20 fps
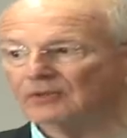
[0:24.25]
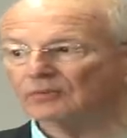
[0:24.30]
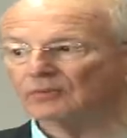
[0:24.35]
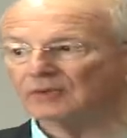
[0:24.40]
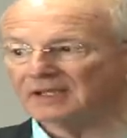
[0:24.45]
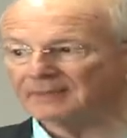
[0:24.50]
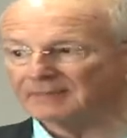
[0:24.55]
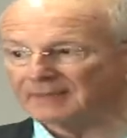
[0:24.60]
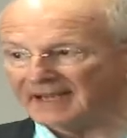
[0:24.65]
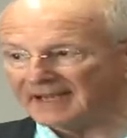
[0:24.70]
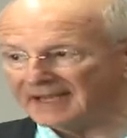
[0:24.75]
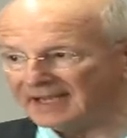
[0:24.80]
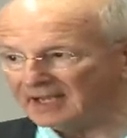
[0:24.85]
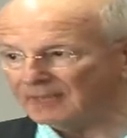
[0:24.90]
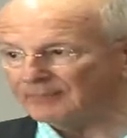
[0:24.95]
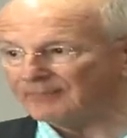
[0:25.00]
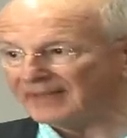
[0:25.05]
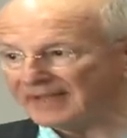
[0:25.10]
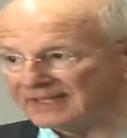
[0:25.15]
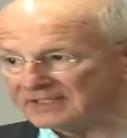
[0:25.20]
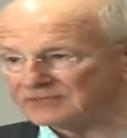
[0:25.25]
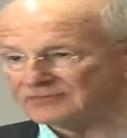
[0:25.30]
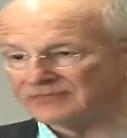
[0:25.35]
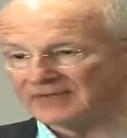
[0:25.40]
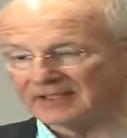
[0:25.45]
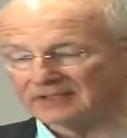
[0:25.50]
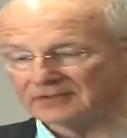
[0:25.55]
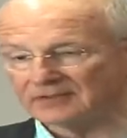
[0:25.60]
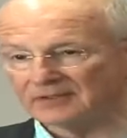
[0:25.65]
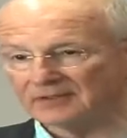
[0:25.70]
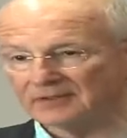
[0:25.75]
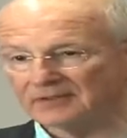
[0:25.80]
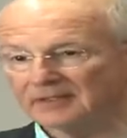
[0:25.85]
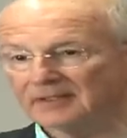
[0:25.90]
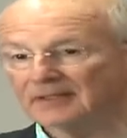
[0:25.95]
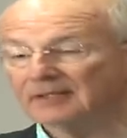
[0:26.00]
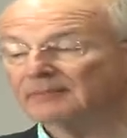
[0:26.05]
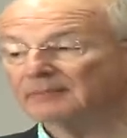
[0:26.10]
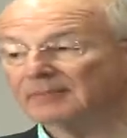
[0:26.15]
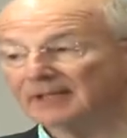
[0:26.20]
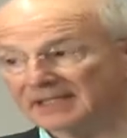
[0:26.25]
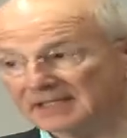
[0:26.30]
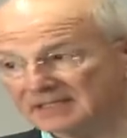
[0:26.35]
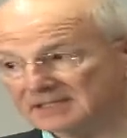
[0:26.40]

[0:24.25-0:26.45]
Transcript: We may help that sphincter, but